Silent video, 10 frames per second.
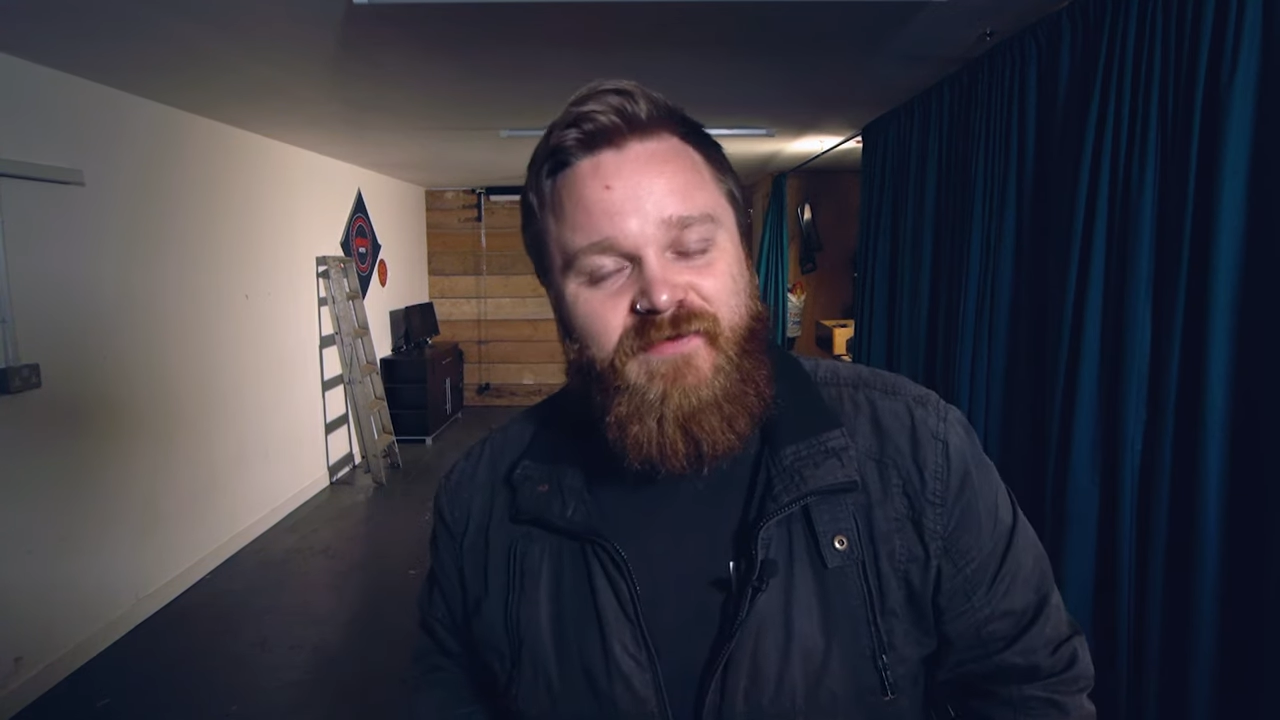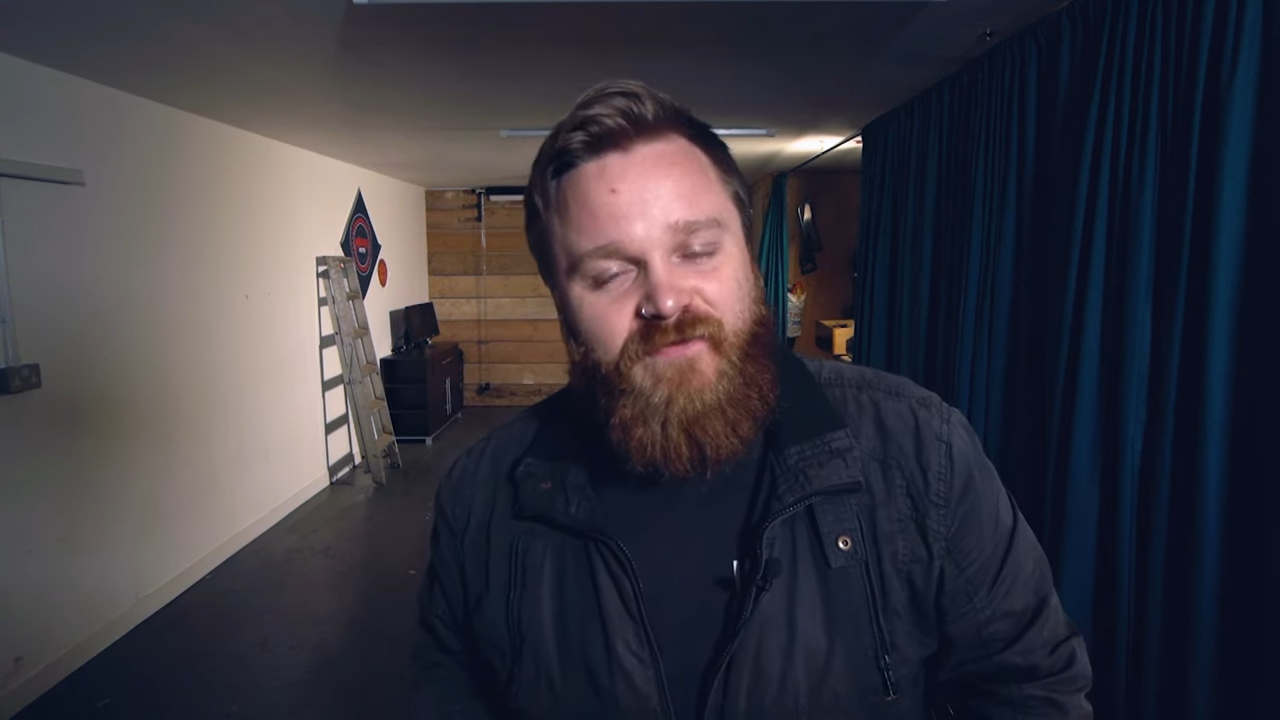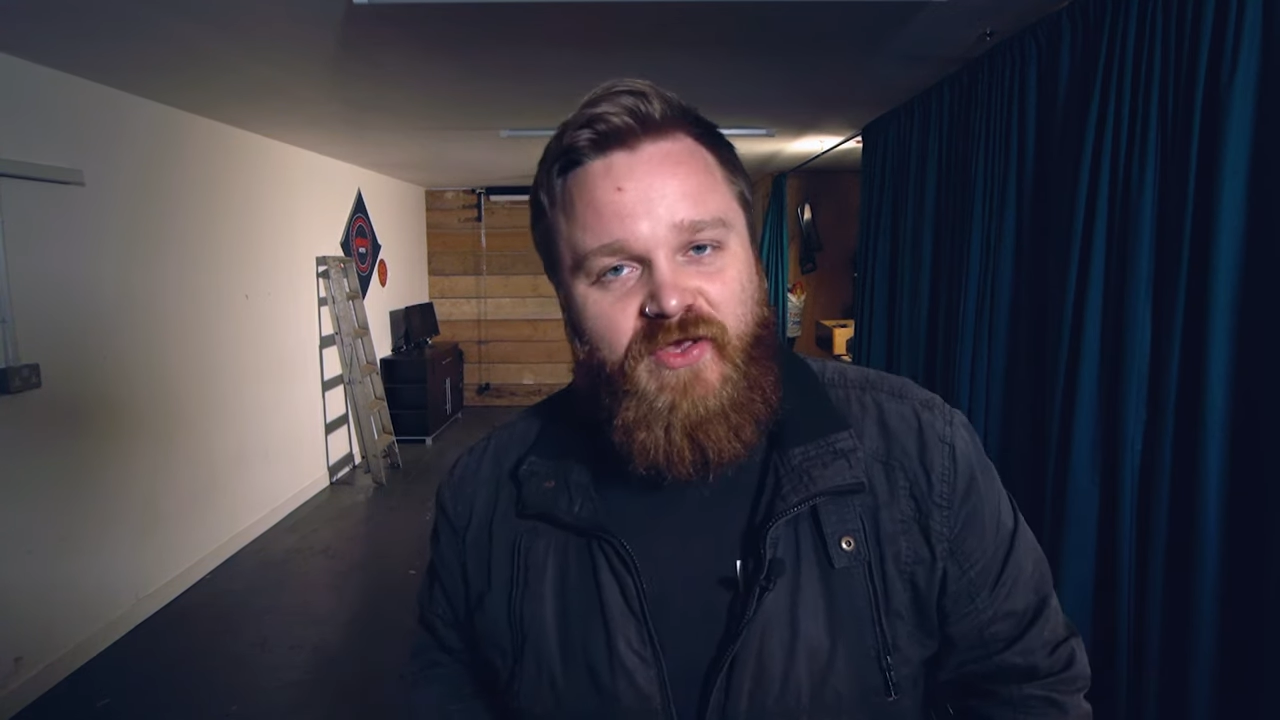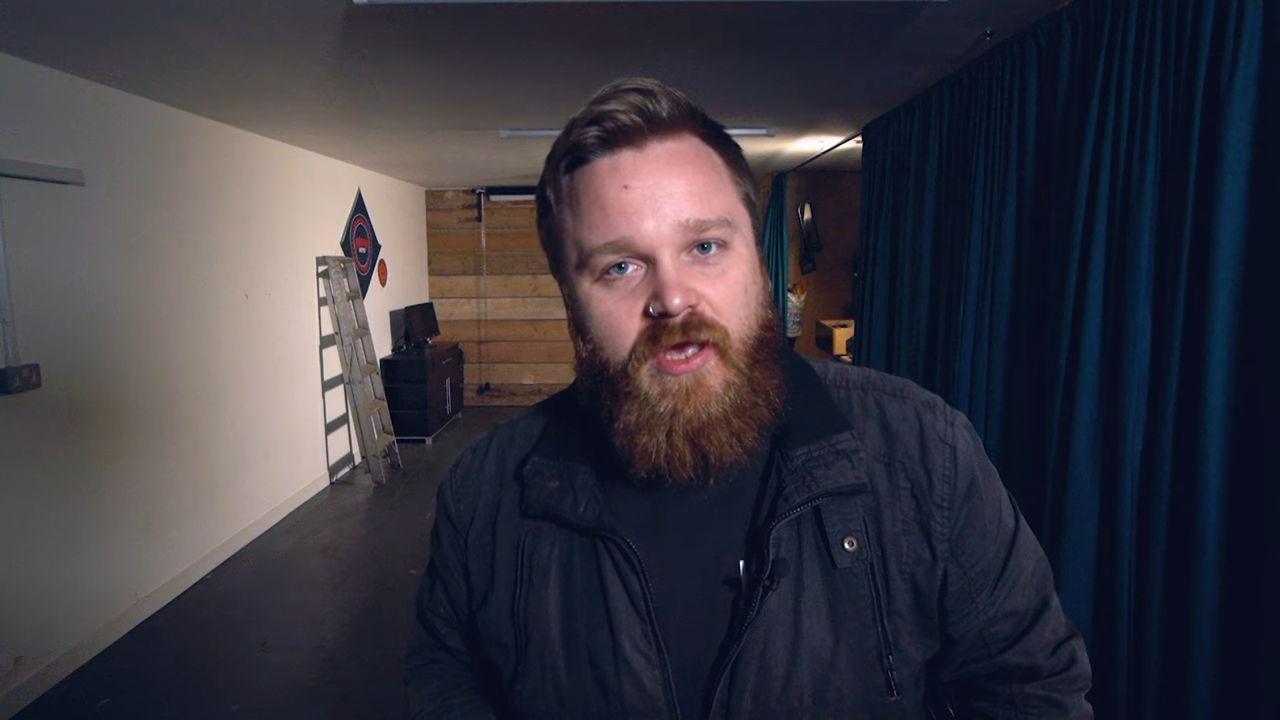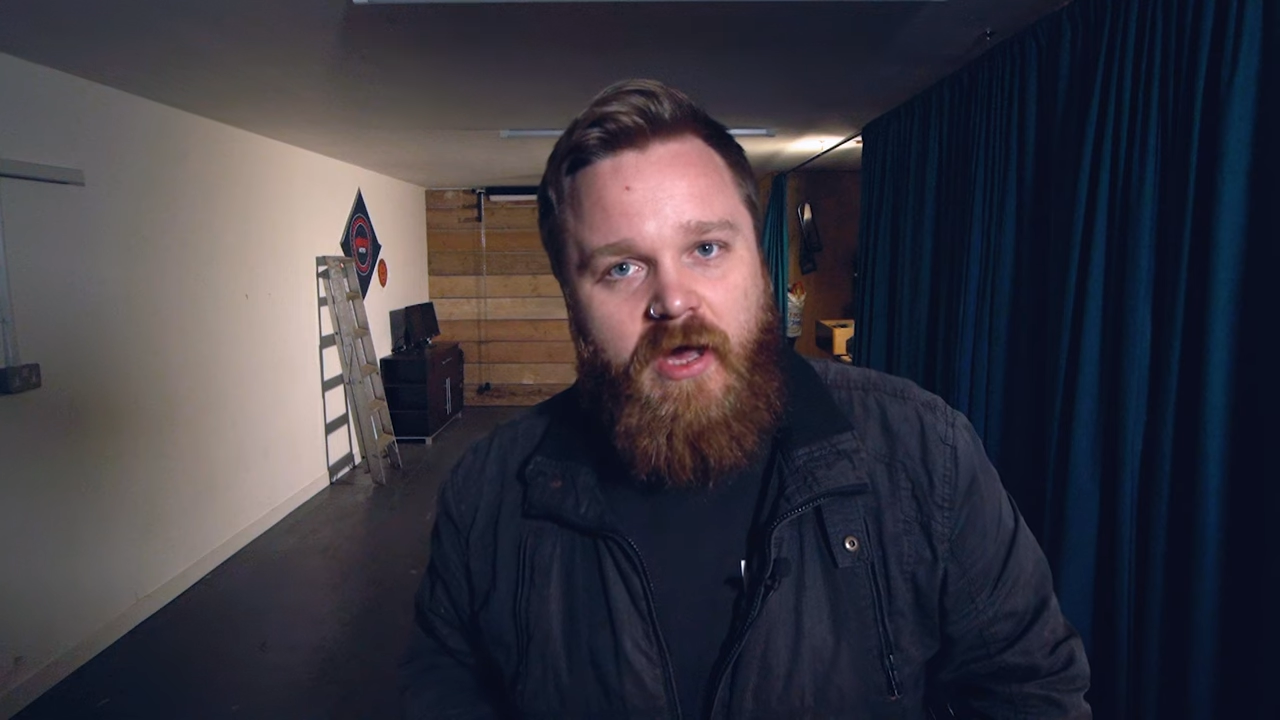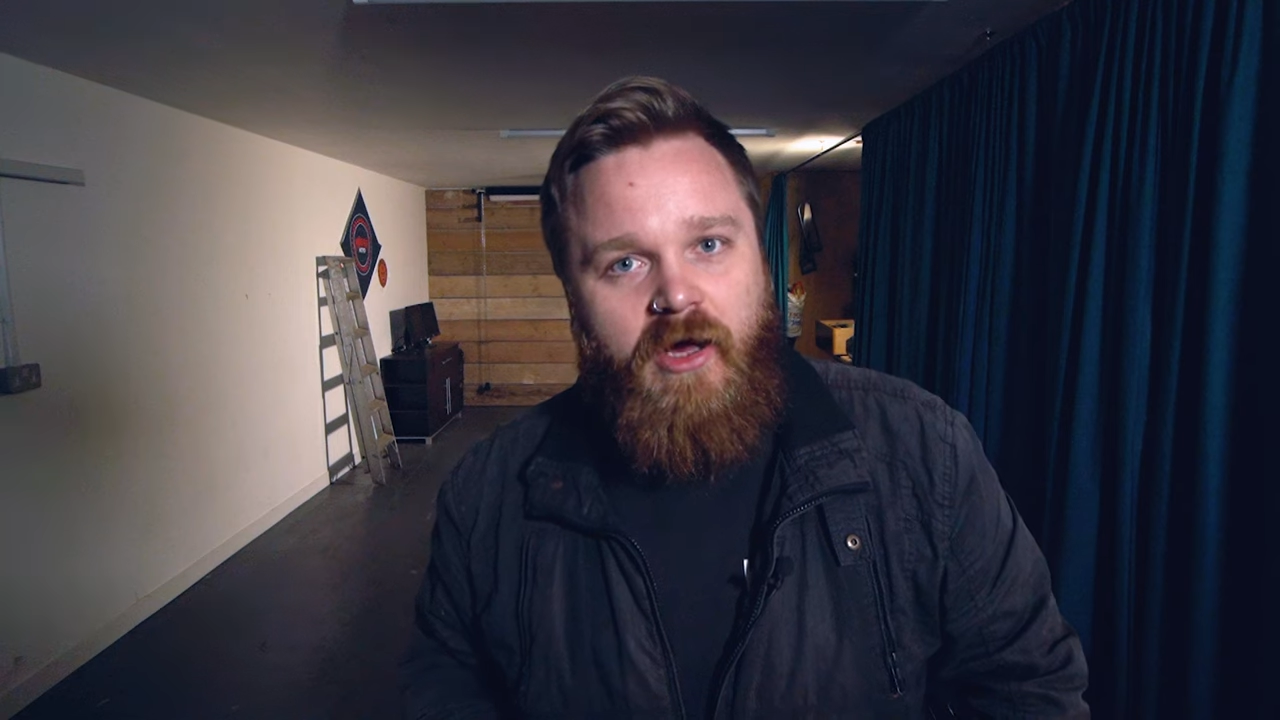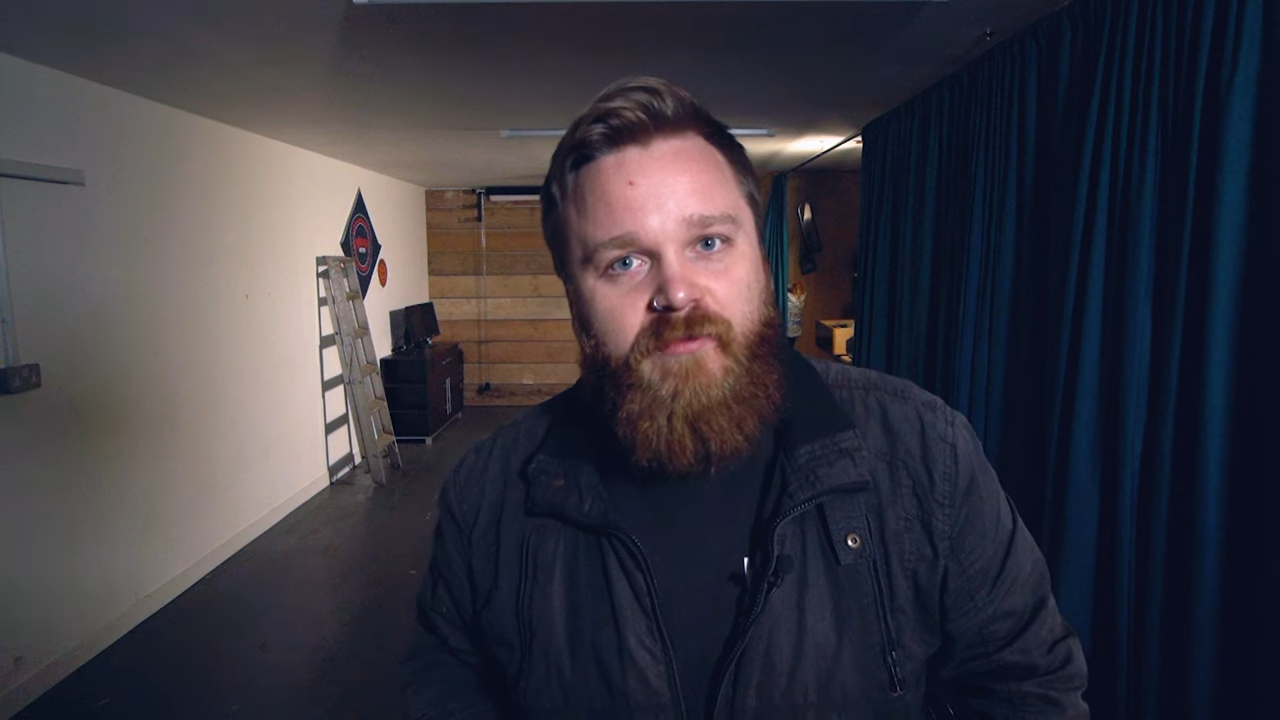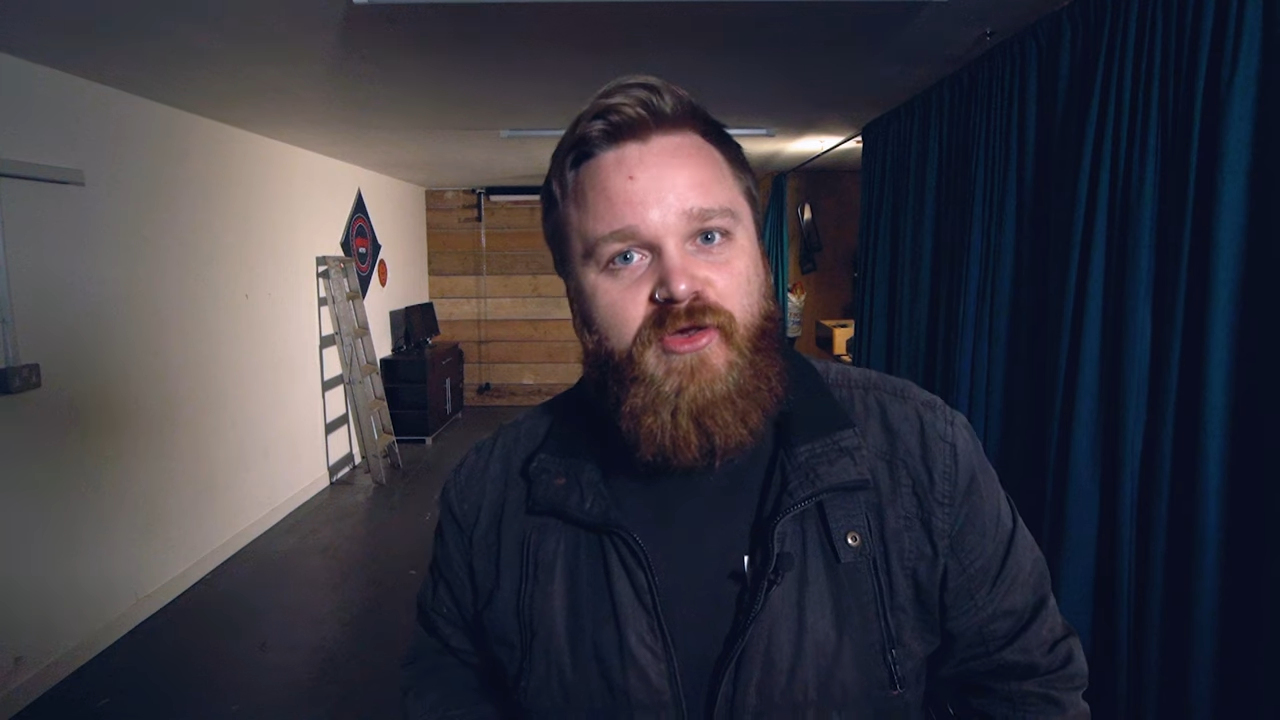of the carb.